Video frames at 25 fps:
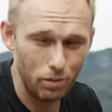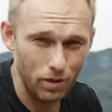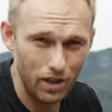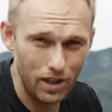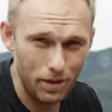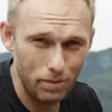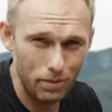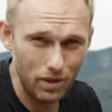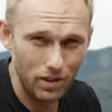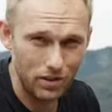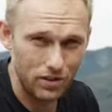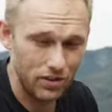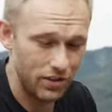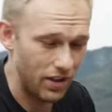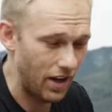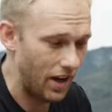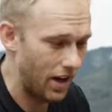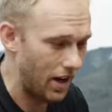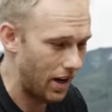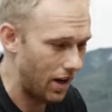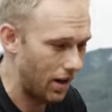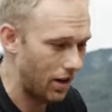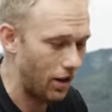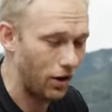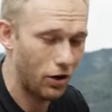limits
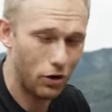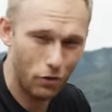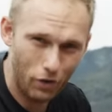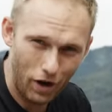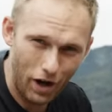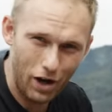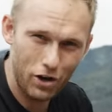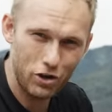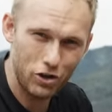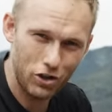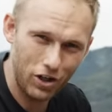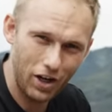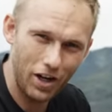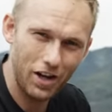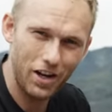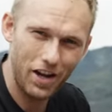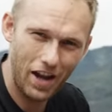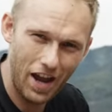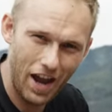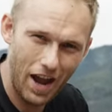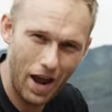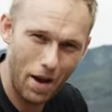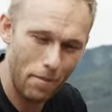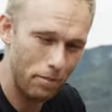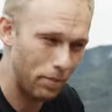and a crash can
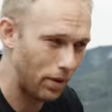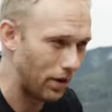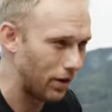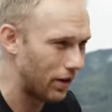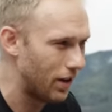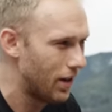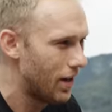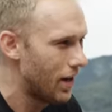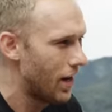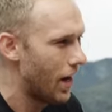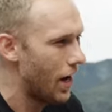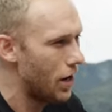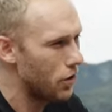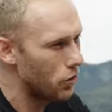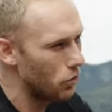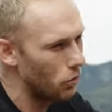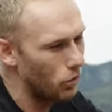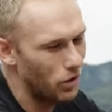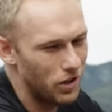happen. I don't